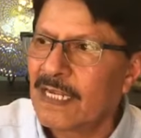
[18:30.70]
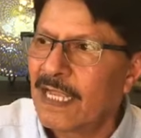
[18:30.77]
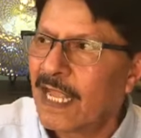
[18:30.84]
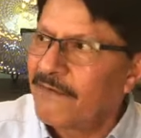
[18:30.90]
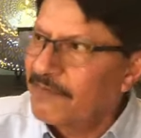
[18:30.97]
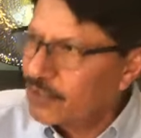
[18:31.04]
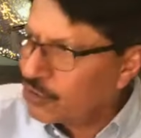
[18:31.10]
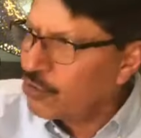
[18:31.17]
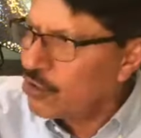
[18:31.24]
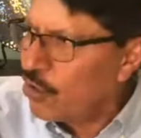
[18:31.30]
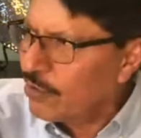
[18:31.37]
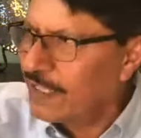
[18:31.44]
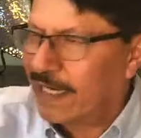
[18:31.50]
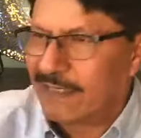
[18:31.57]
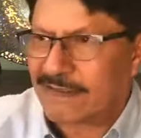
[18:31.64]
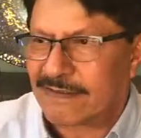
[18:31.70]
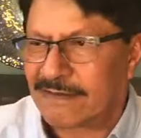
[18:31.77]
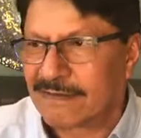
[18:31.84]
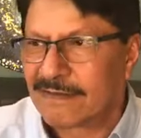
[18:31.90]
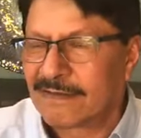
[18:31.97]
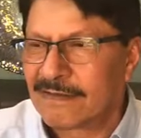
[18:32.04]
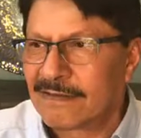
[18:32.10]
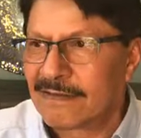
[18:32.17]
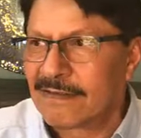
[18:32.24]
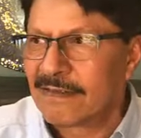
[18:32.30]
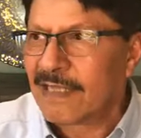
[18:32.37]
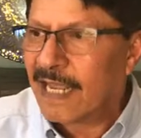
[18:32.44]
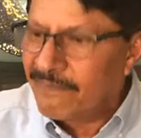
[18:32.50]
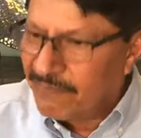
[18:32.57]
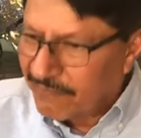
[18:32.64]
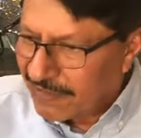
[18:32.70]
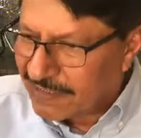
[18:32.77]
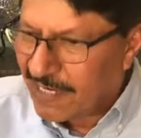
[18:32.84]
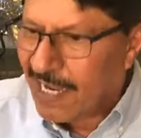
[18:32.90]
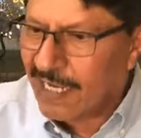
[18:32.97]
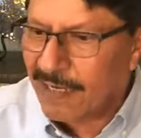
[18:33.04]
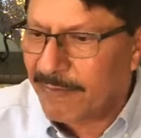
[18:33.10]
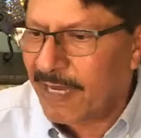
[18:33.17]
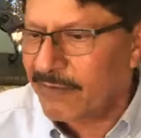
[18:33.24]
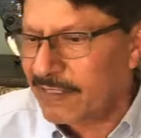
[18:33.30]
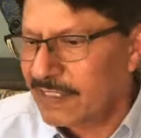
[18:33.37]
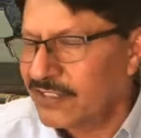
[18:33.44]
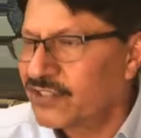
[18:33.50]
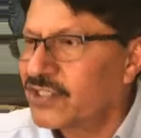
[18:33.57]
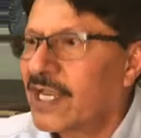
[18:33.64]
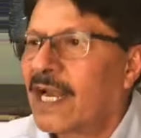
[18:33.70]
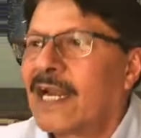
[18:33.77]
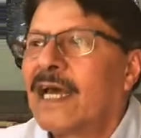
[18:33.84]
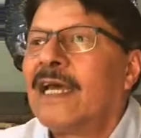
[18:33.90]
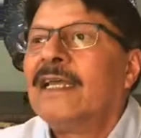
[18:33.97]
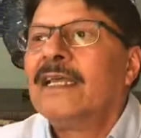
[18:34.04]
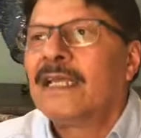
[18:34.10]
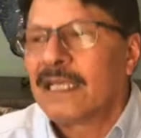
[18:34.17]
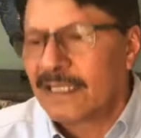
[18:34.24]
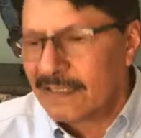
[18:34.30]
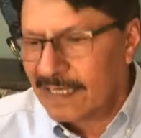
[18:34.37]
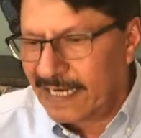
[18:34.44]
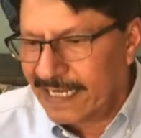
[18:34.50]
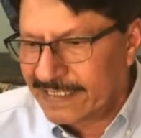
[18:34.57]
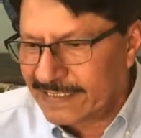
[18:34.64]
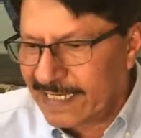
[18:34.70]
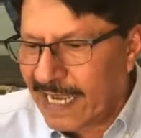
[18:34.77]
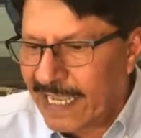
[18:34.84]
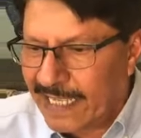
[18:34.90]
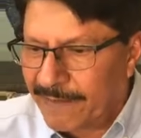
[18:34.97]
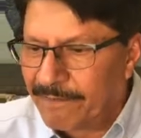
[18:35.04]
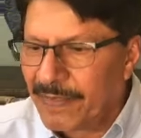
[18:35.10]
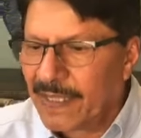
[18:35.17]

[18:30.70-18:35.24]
And we should know that. And we will talk about it inshallah in the next ayah.